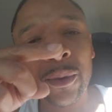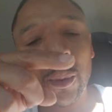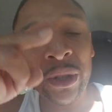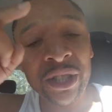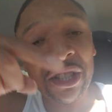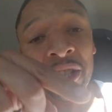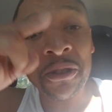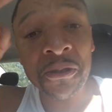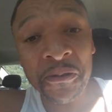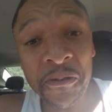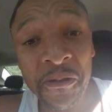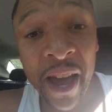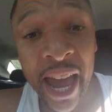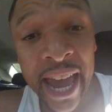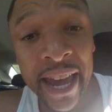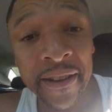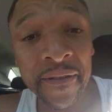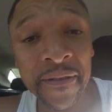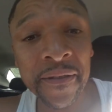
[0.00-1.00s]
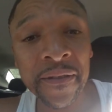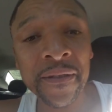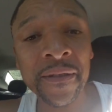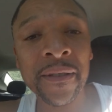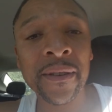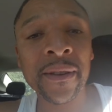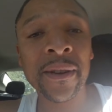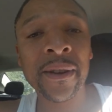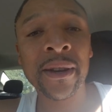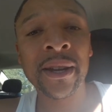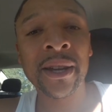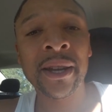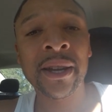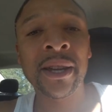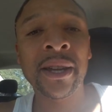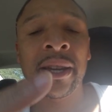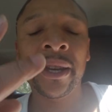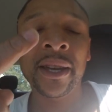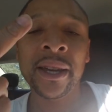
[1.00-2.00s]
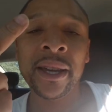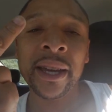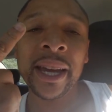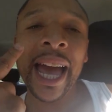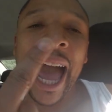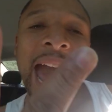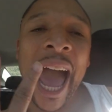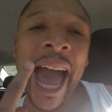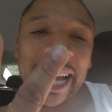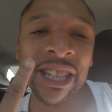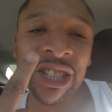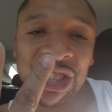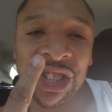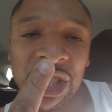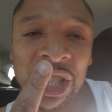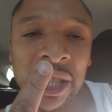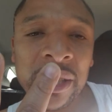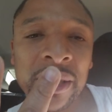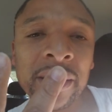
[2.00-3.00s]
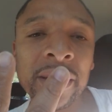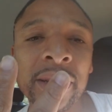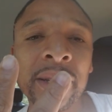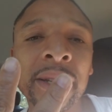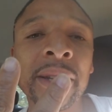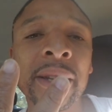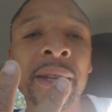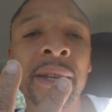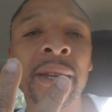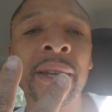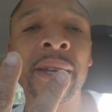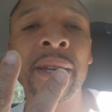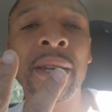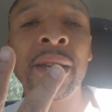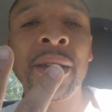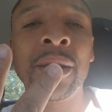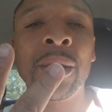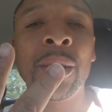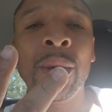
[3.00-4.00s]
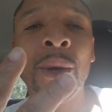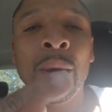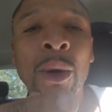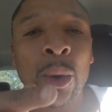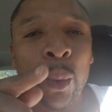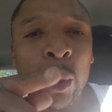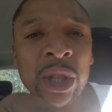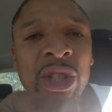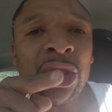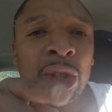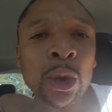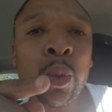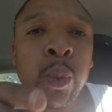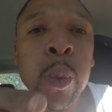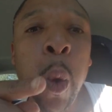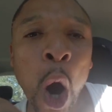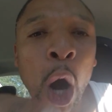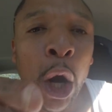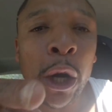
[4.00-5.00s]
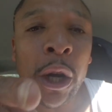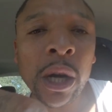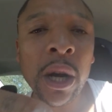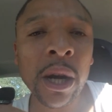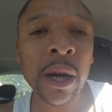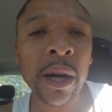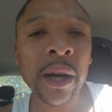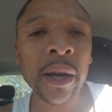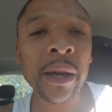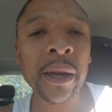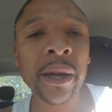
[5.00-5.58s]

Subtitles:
which is faith. Action, which is work.